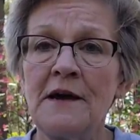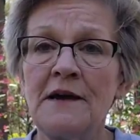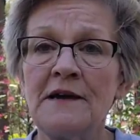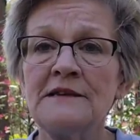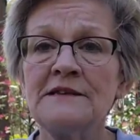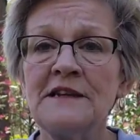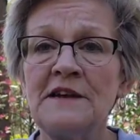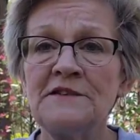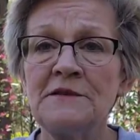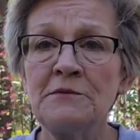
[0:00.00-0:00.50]

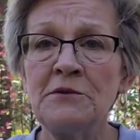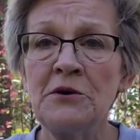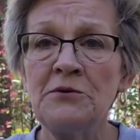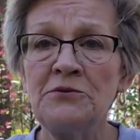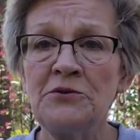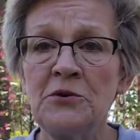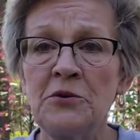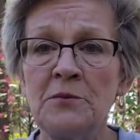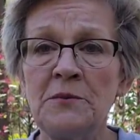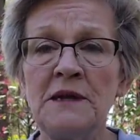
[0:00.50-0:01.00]
Let them go
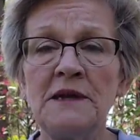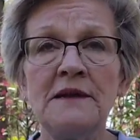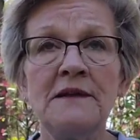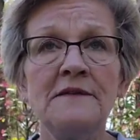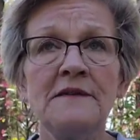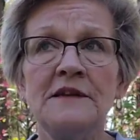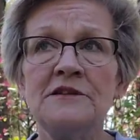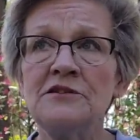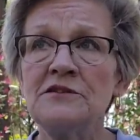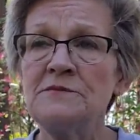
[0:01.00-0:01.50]
dormant and
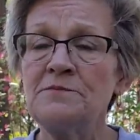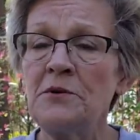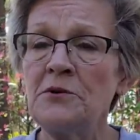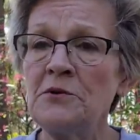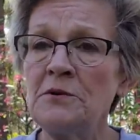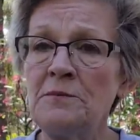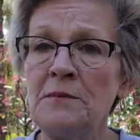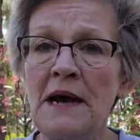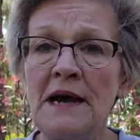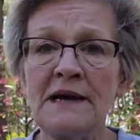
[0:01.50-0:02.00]
then just pull
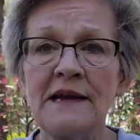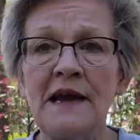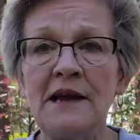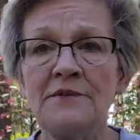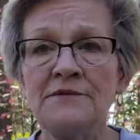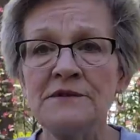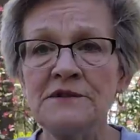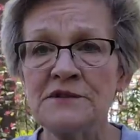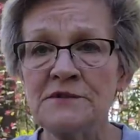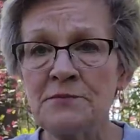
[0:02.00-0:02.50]
them back out
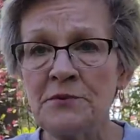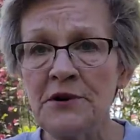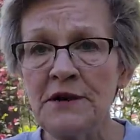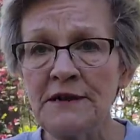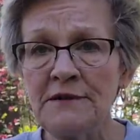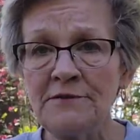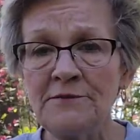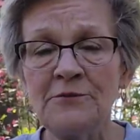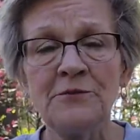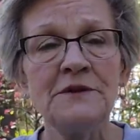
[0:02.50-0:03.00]
in the
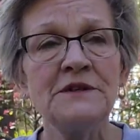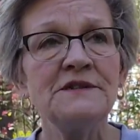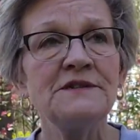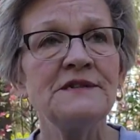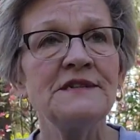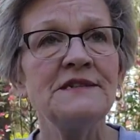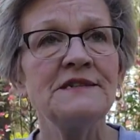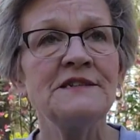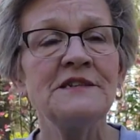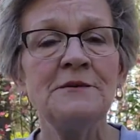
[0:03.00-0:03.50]
spring when you
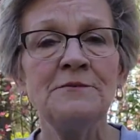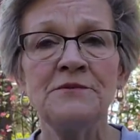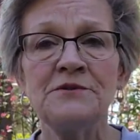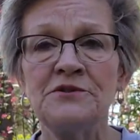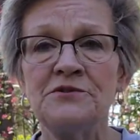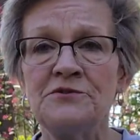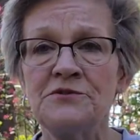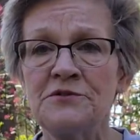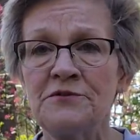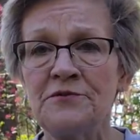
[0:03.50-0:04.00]
see
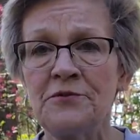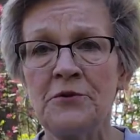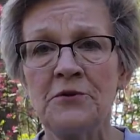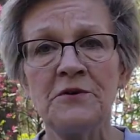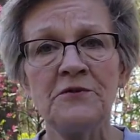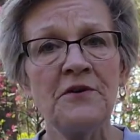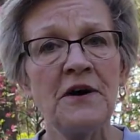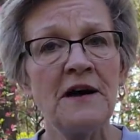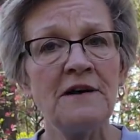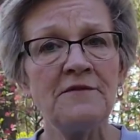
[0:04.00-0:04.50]
temperatures are
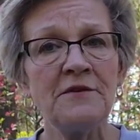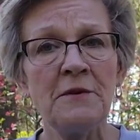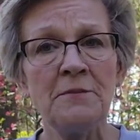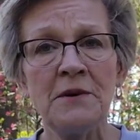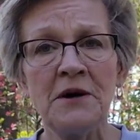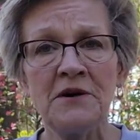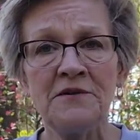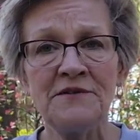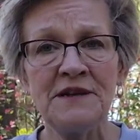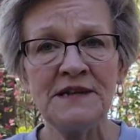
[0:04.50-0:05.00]
45 and
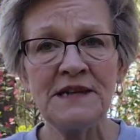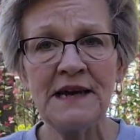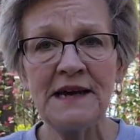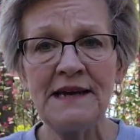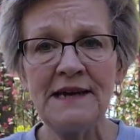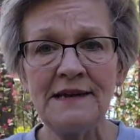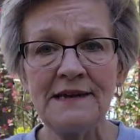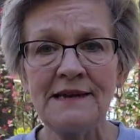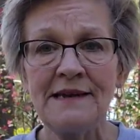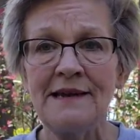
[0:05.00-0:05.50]
above at
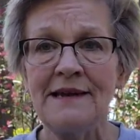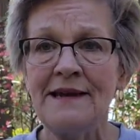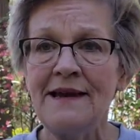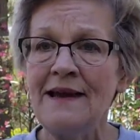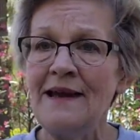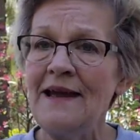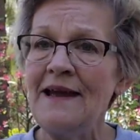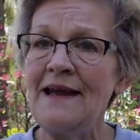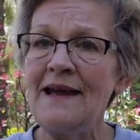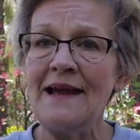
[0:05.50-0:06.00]
night.
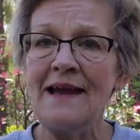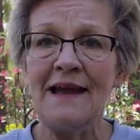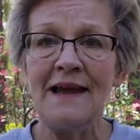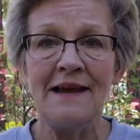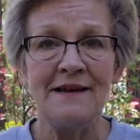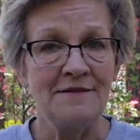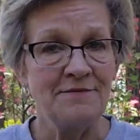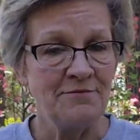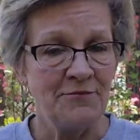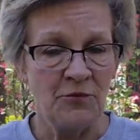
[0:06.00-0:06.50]

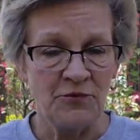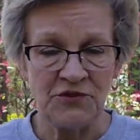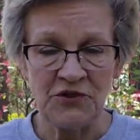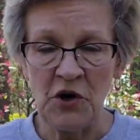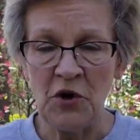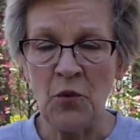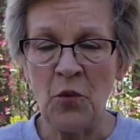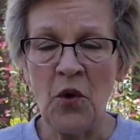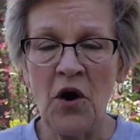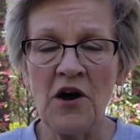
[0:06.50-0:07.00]

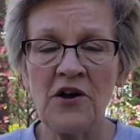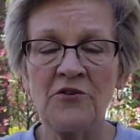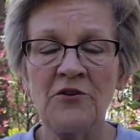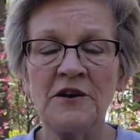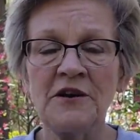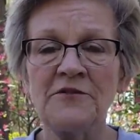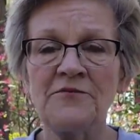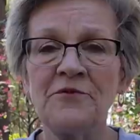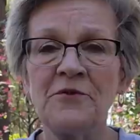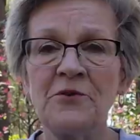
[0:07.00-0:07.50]
Start
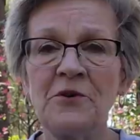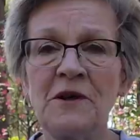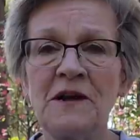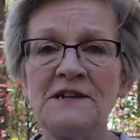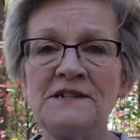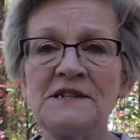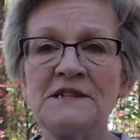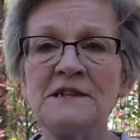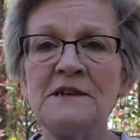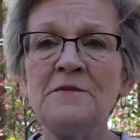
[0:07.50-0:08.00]
watering and
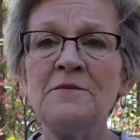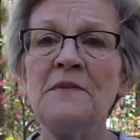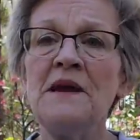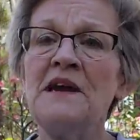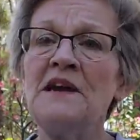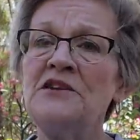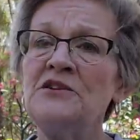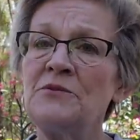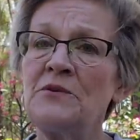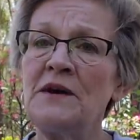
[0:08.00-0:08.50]
fertilizing them
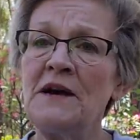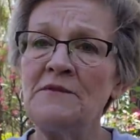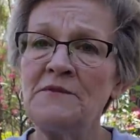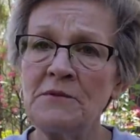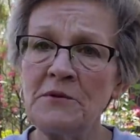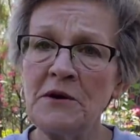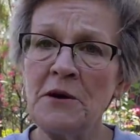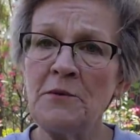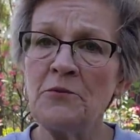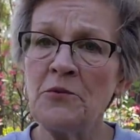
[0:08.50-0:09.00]
and you will have them
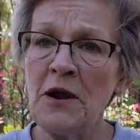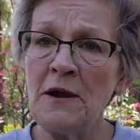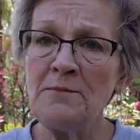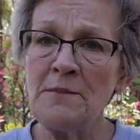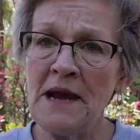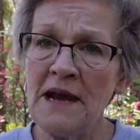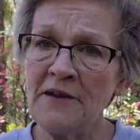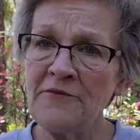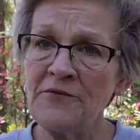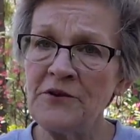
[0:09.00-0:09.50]
come right
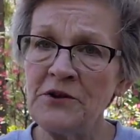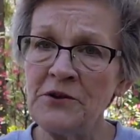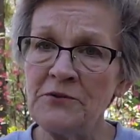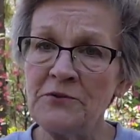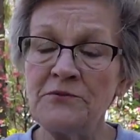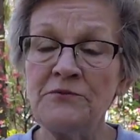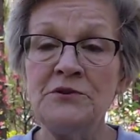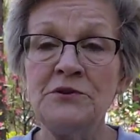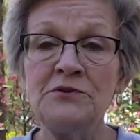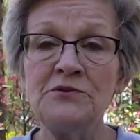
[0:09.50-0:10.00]
back for you.
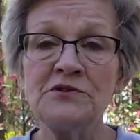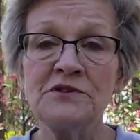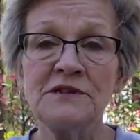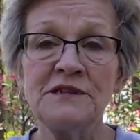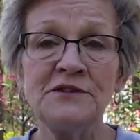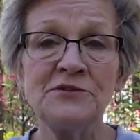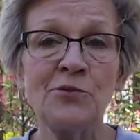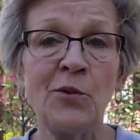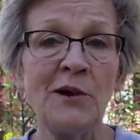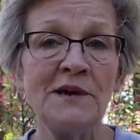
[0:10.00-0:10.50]
Usually
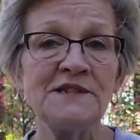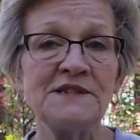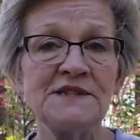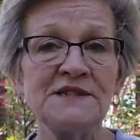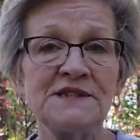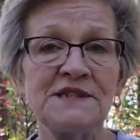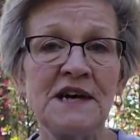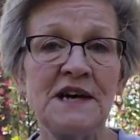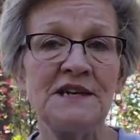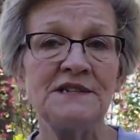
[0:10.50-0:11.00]
twice the
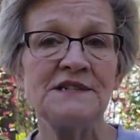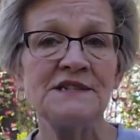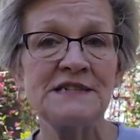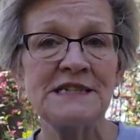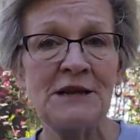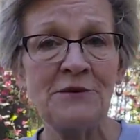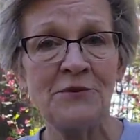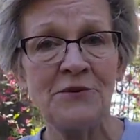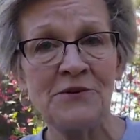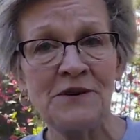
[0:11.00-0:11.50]
size as
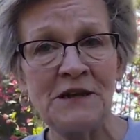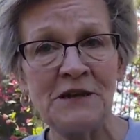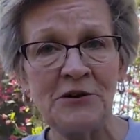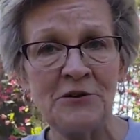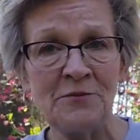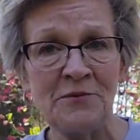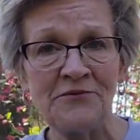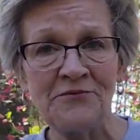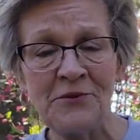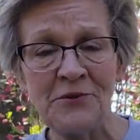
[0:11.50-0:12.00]
they were the year
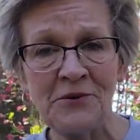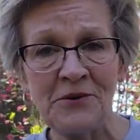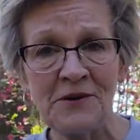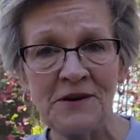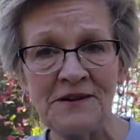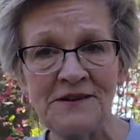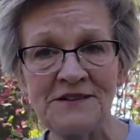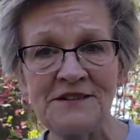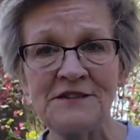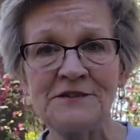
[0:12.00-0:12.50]

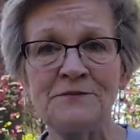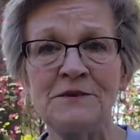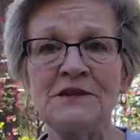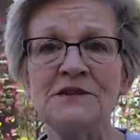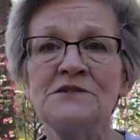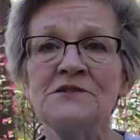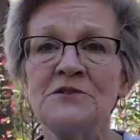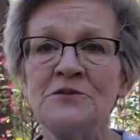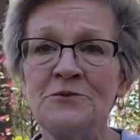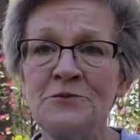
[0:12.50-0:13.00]
before, just
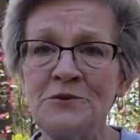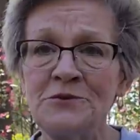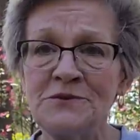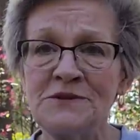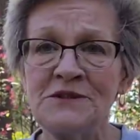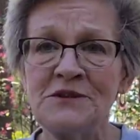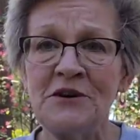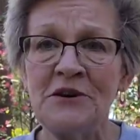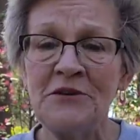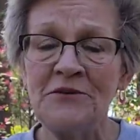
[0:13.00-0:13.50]
because their roots
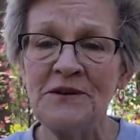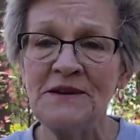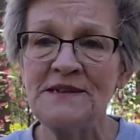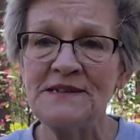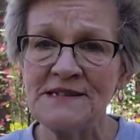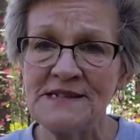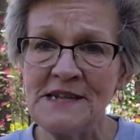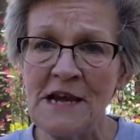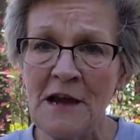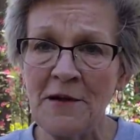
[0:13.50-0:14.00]
are already
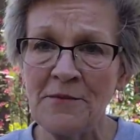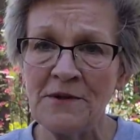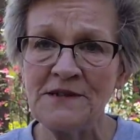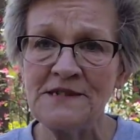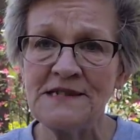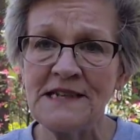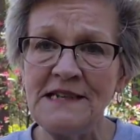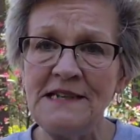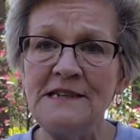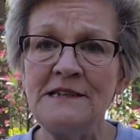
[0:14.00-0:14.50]
established
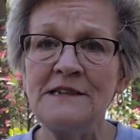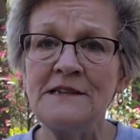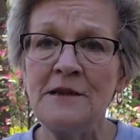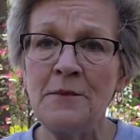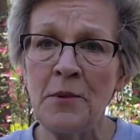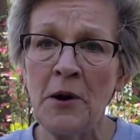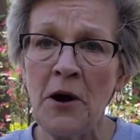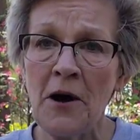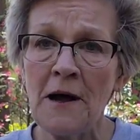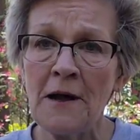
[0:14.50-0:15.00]
in the
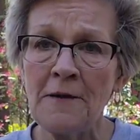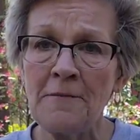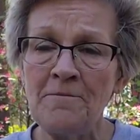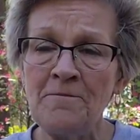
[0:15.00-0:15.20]
pot.